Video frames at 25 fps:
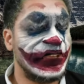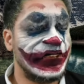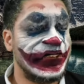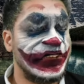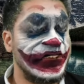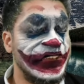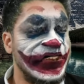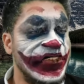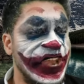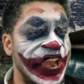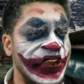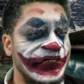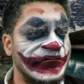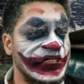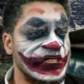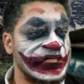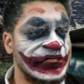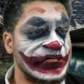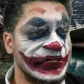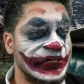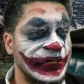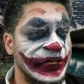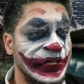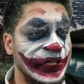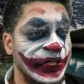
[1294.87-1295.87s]

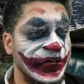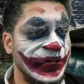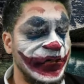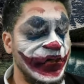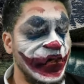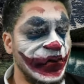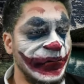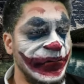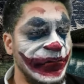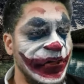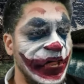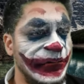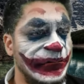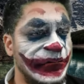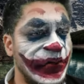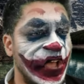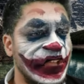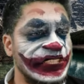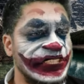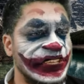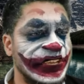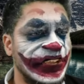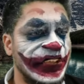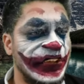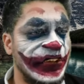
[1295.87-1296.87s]
nervous newbie
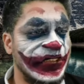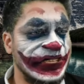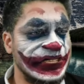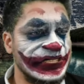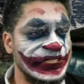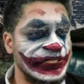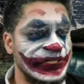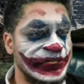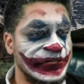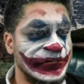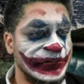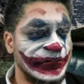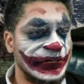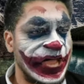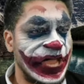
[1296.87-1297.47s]
protagonist,